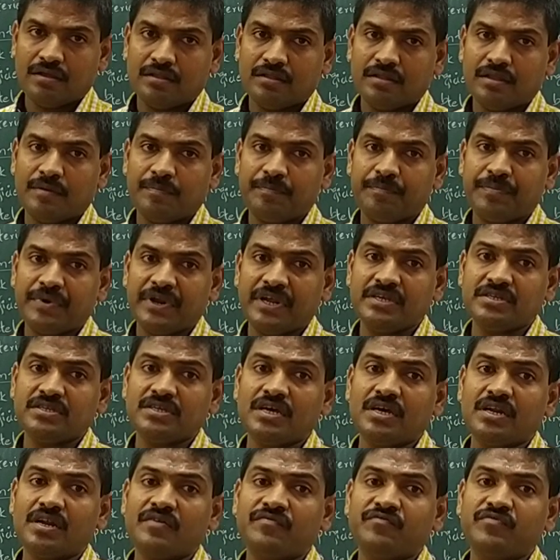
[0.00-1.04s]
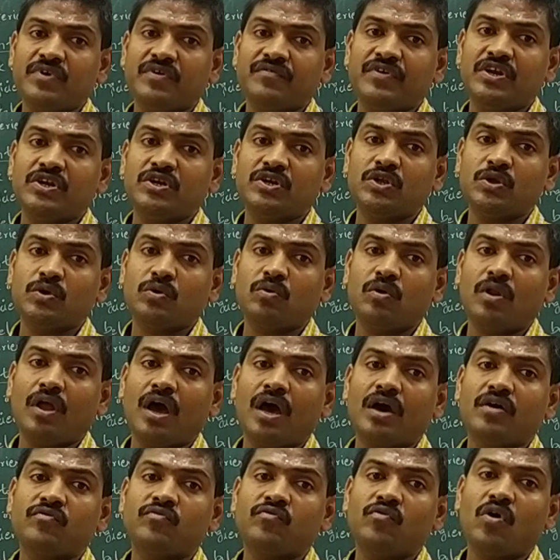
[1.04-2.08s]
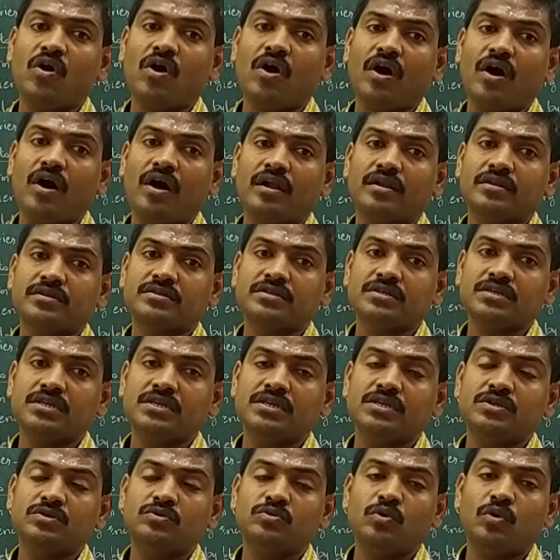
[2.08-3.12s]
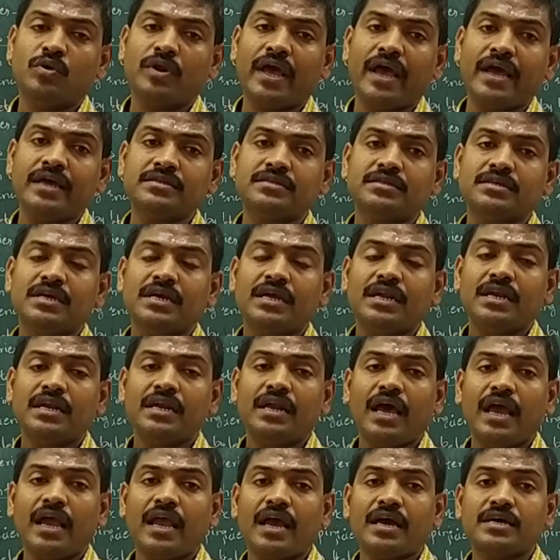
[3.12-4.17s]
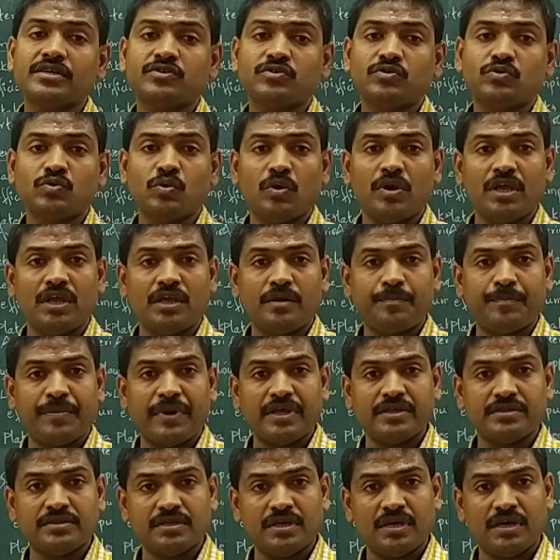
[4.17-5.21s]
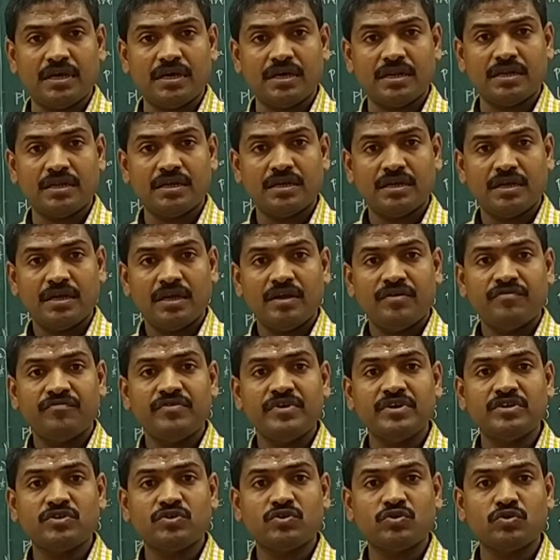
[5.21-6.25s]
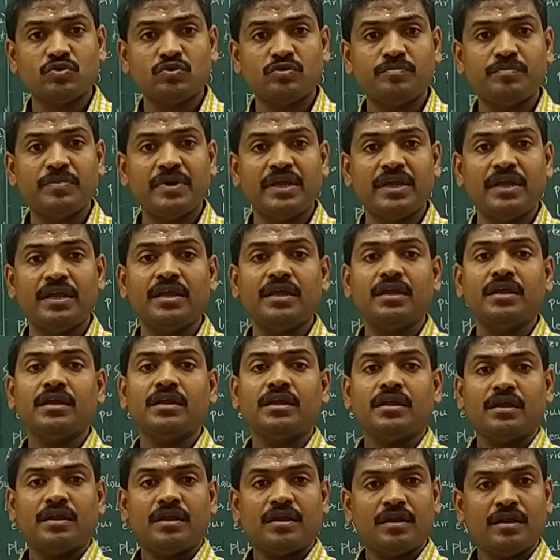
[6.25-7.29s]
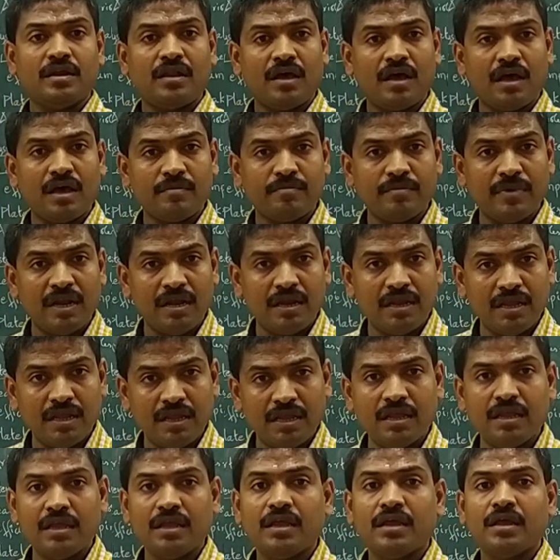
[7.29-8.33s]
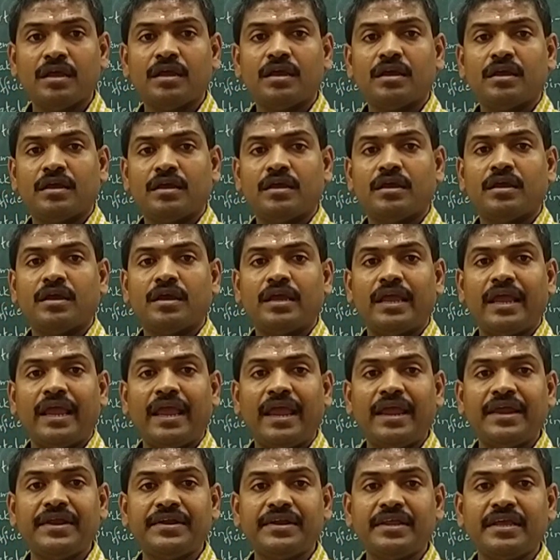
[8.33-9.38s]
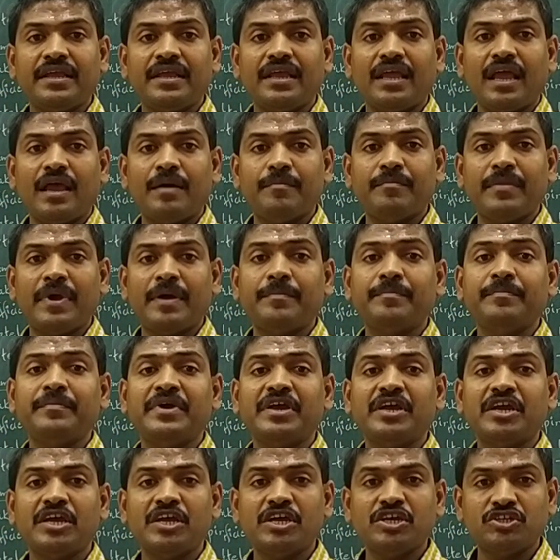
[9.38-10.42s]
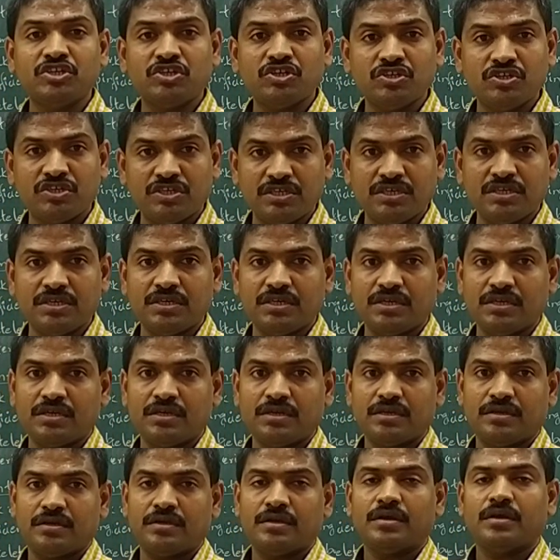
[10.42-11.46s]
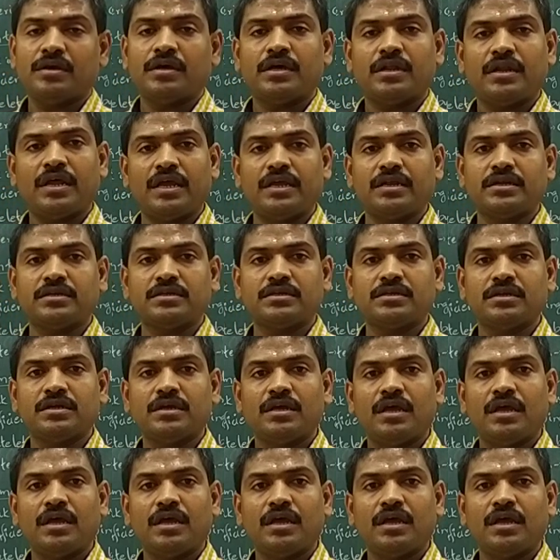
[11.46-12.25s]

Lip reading: the pressure of the ventricular walls is known as diastolic pressure, which should be normally 80 mmHg. Right.